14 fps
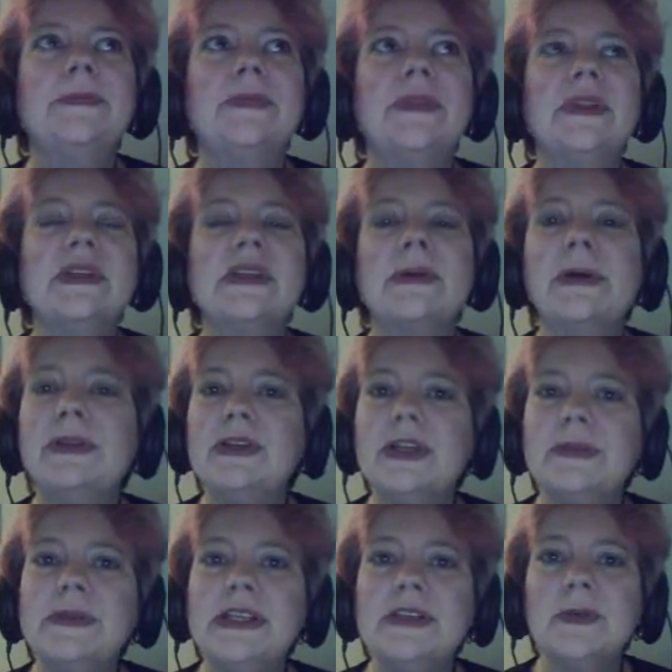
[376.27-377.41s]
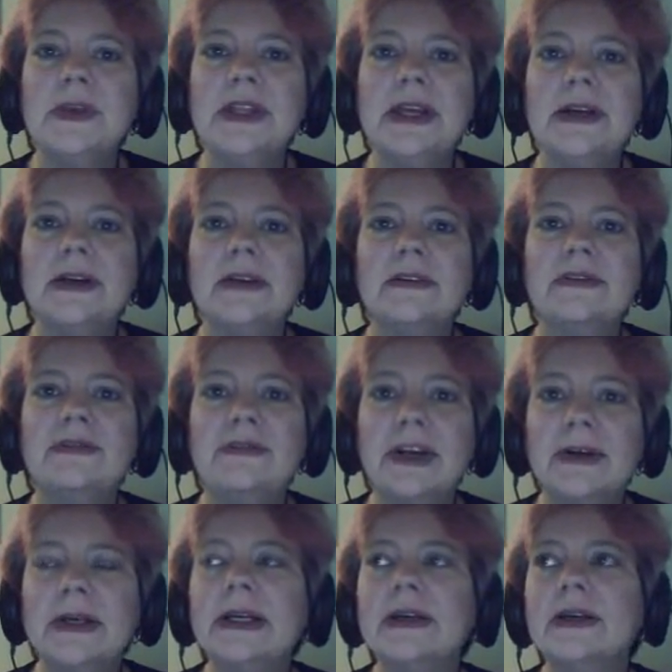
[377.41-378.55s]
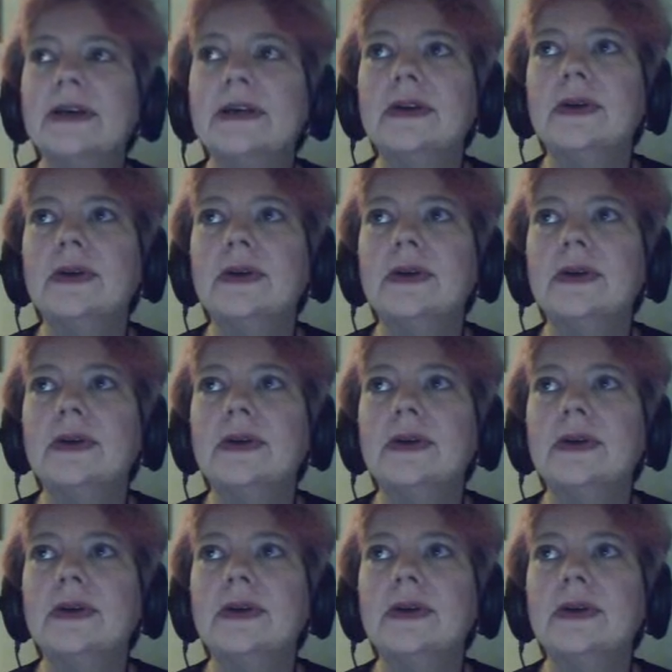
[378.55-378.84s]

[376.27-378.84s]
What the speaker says: Some of the gypsies were there. Ferric,